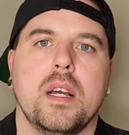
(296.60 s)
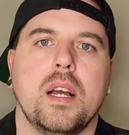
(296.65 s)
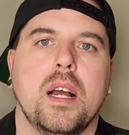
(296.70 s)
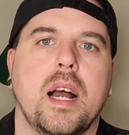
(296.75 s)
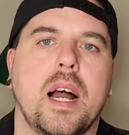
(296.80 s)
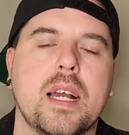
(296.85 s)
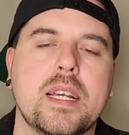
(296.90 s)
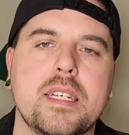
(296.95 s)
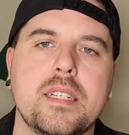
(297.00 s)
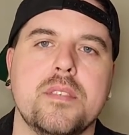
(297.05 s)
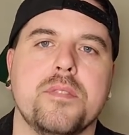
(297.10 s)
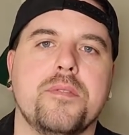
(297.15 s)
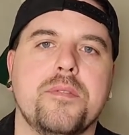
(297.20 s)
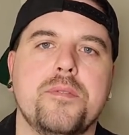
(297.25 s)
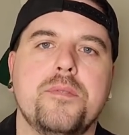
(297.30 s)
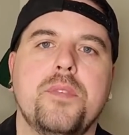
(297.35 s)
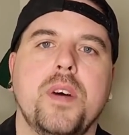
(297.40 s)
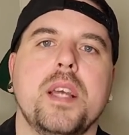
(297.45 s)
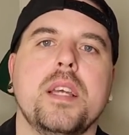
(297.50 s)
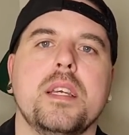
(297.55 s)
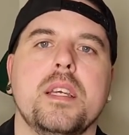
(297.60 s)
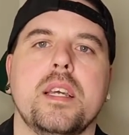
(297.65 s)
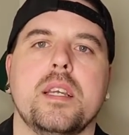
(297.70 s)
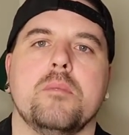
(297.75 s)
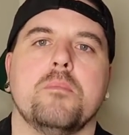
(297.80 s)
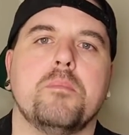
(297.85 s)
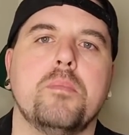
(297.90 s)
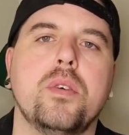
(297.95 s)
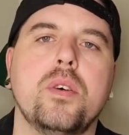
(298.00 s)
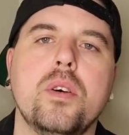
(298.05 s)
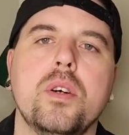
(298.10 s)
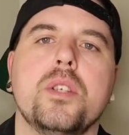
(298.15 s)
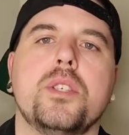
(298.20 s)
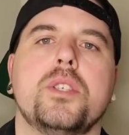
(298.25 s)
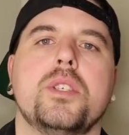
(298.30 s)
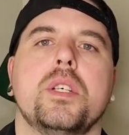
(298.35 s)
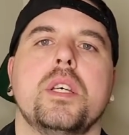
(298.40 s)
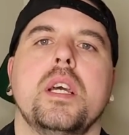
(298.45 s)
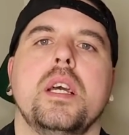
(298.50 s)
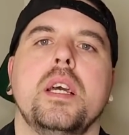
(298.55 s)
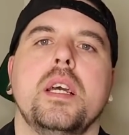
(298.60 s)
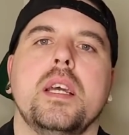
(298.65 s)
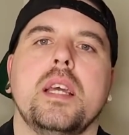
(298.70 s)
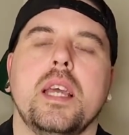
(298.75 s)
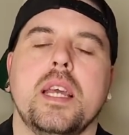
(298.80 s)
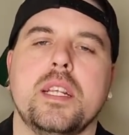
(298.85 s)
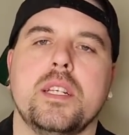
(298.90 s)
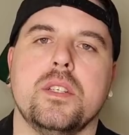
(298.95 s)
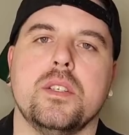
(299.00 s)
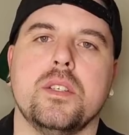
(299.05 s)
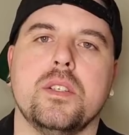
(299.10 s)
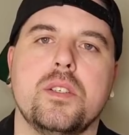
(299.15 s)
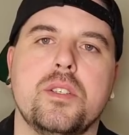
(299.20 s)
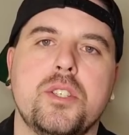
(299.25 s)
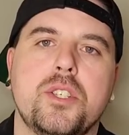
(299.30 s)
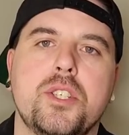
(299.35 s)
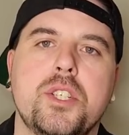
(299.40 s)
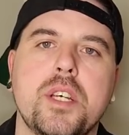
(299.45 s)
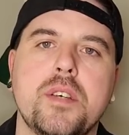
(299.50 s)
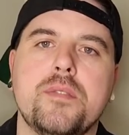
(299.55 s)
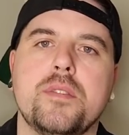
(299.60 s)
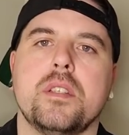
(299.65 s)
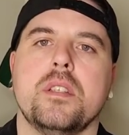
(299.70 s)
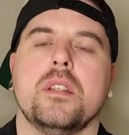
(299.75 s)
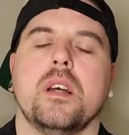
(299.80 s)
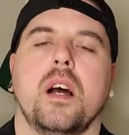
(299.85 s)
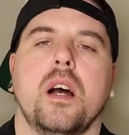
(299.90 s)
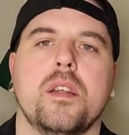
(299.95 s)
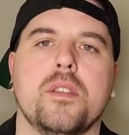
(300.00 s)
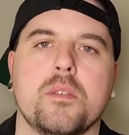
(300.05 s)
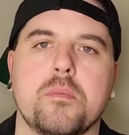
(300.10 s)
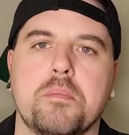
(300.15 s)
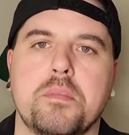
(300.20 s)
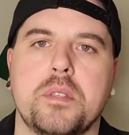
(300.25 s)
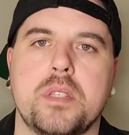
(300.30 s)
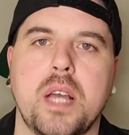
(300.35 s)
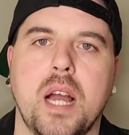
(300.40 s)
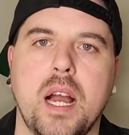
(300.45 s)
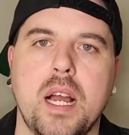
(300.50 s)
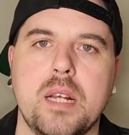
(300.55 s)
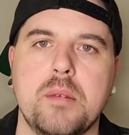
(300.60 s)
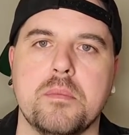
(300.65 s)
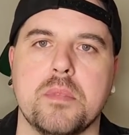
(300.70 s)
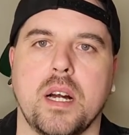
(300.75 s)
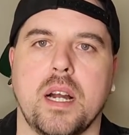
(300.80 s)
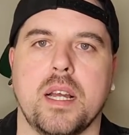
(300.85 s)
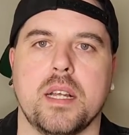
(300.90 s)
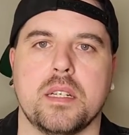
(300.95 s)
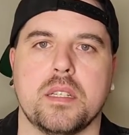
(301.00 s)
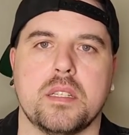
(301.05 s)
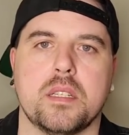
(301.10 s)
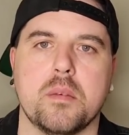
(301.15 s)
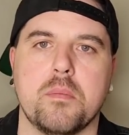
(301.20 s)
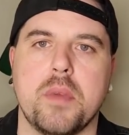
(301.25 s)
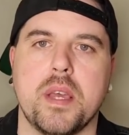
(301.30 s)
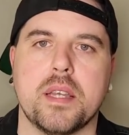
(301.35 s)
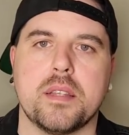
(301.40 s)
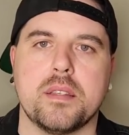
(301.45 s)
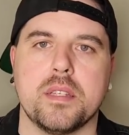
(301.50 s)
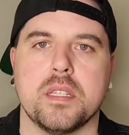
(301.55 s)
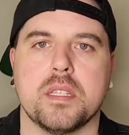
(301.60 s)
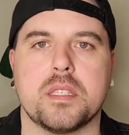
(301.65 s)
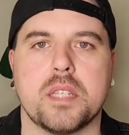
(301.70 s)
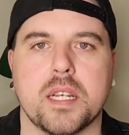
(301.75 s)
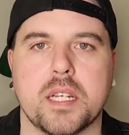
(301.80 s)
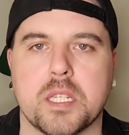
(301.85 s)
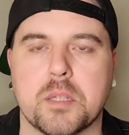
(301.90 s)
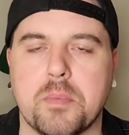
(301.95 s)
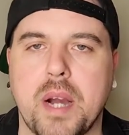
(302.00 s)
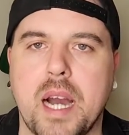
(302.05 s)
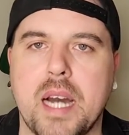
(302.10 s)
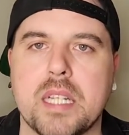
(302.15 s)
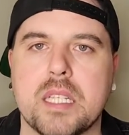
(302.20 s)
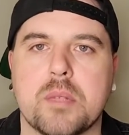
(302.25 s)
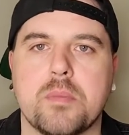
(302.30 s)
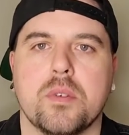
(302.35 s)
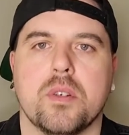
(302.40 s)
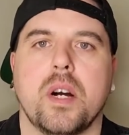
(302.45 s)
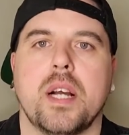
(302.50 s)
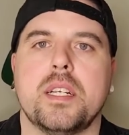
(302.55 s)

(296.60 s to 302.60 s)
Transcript: I can fight and push and shift into other timelines to make these things possible.